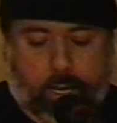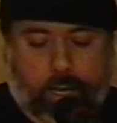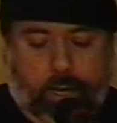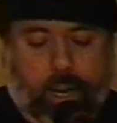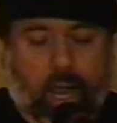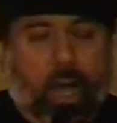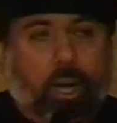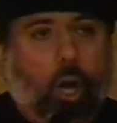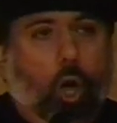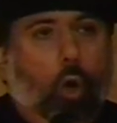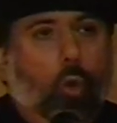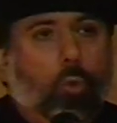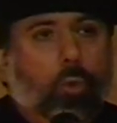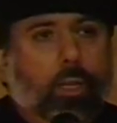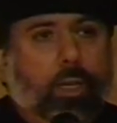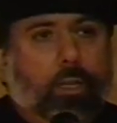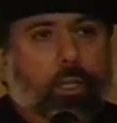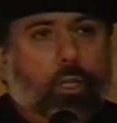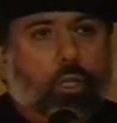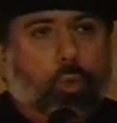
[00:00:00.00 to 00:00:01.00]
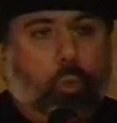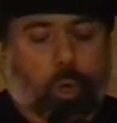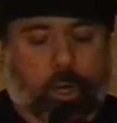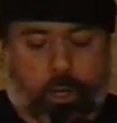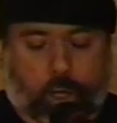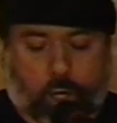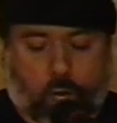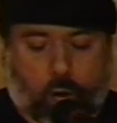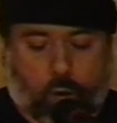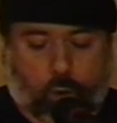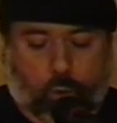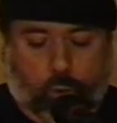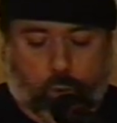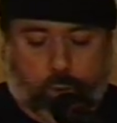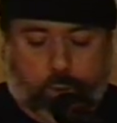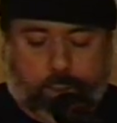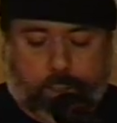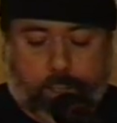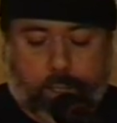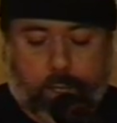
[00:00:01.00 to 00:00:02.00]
not only the twin goals